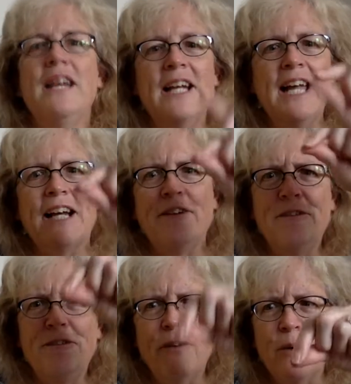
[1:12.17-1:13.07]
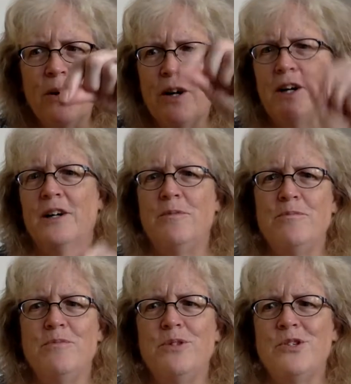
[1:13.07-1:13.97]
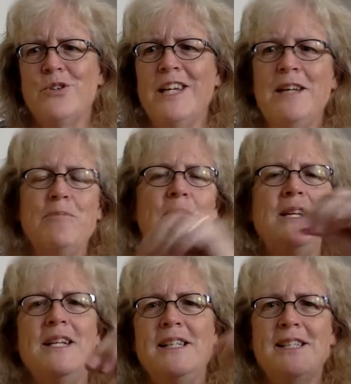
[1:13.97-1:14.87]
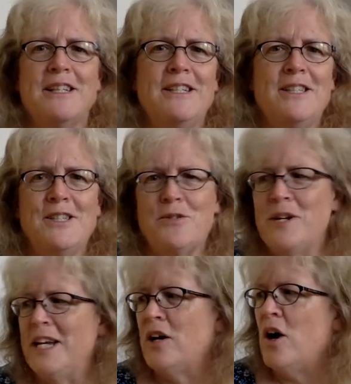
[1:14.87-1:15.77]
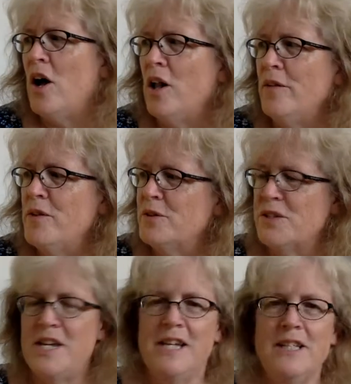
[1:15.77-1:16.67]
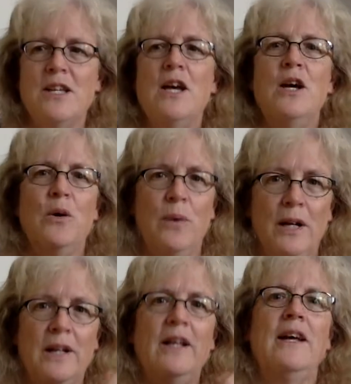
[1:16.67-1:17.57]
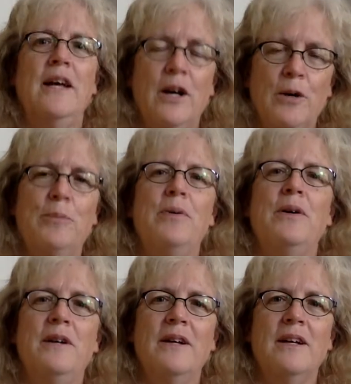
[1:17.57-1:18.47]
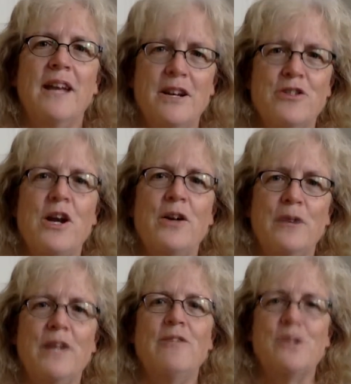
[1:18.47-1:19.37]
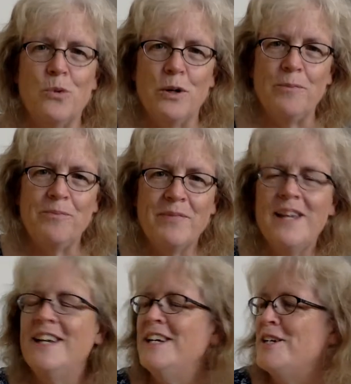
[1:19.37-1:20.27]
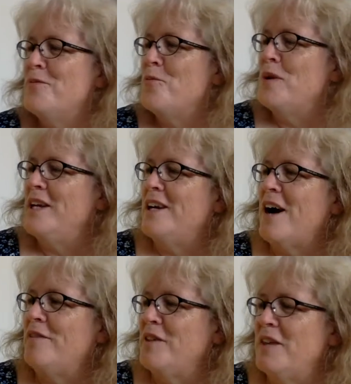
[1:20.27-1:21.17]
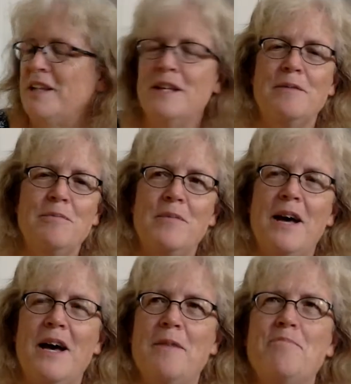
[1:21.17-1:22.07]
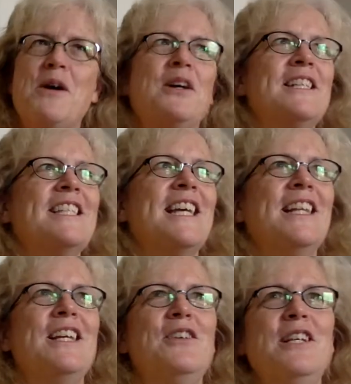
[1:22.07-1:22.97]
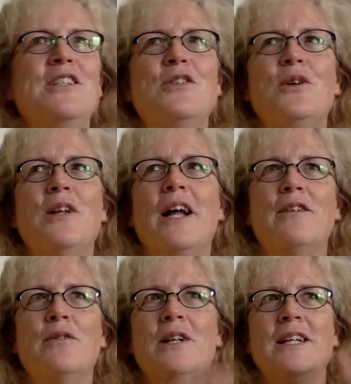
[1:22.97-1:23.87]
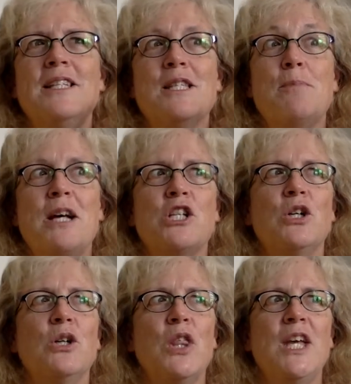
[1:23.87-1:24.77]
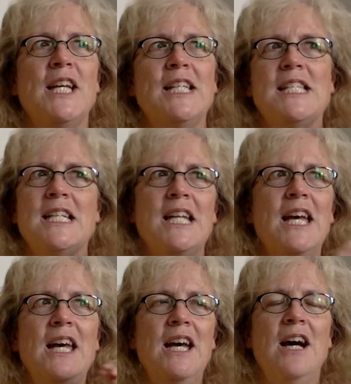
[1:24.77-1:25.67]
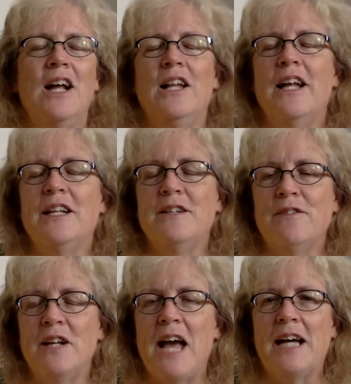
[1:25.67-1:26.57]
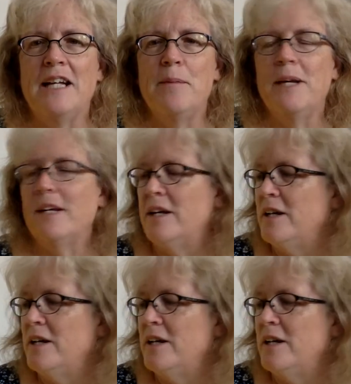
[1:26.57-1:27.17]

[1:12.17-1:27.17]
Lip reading: Connect Four, stringing beads on a string, all of those things will help get your child ready for school. We often think that parents think that you need to do a lot of really special things and a lot of different academic